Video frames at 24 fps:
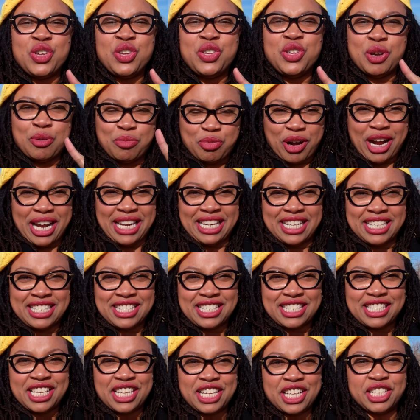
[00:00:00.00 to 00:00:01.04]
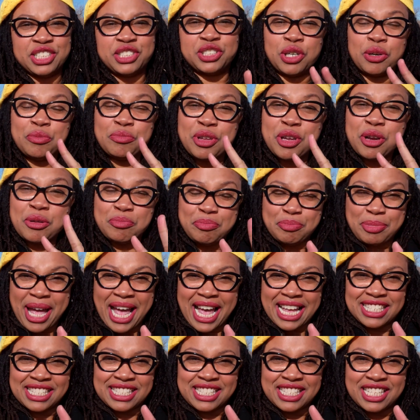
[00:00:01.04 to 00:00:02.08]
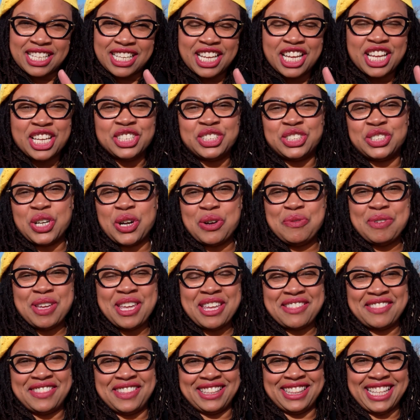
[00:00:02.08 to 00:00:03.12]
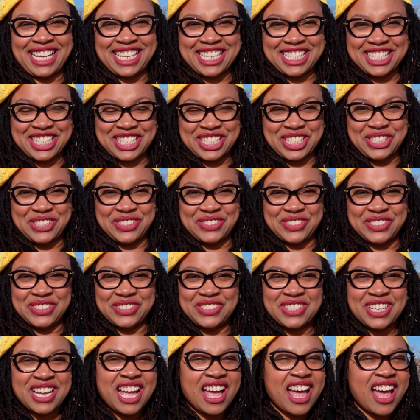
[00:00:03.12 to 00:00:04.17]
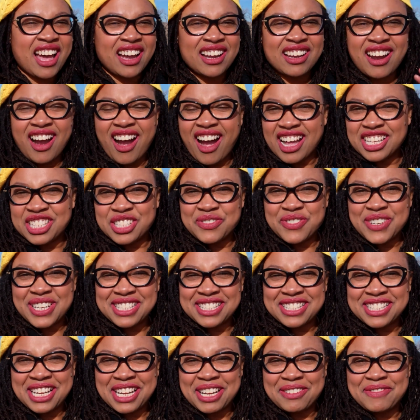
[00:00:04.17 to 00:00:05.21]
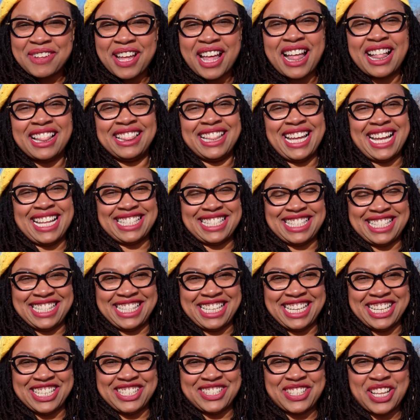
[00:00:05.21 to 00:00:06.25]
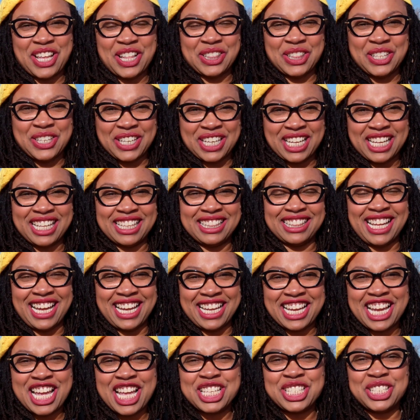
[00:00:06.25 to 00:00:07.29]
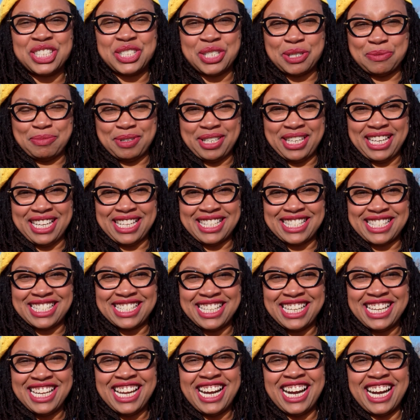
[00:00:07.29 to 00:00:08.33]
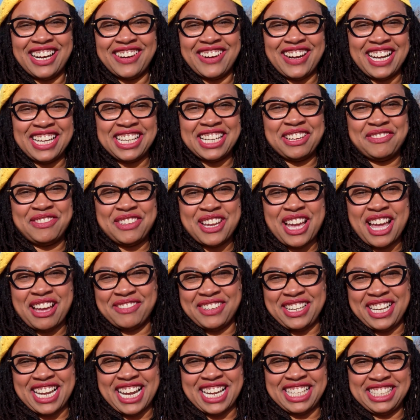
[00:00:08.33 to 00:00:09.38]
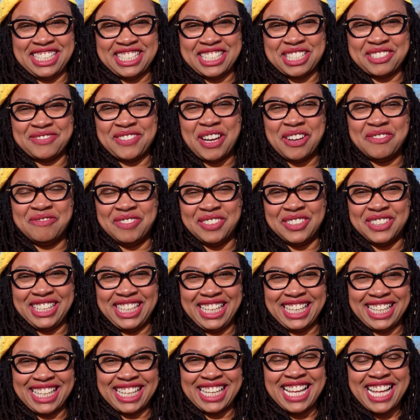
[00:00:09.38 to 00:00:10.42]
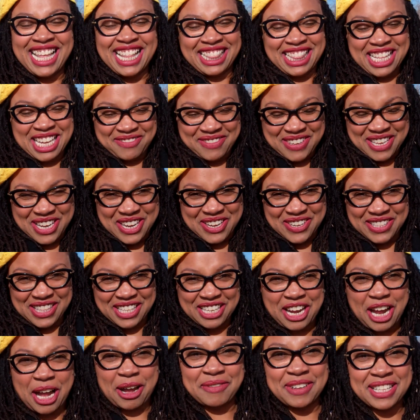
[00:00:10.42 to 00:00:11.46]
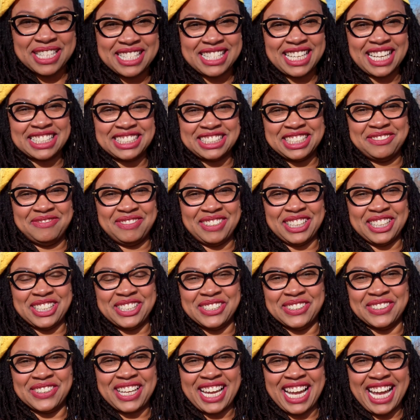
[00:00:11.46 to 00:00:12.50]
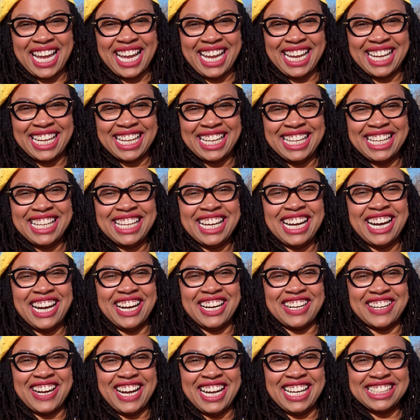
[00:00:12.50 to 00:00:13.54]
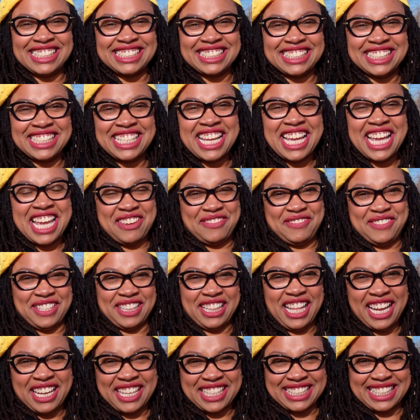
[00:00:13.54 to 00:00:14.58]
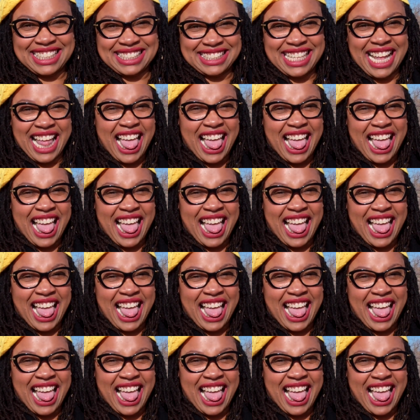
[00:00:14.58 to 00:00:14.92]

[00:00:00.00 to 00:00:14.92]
your brightest, show me your best, show me the latest guru. God's wisdom lets theirs look like stupidness. All right, if you have any ideas about bullying, let me know in the comments section below, okay? All right, if you liked it,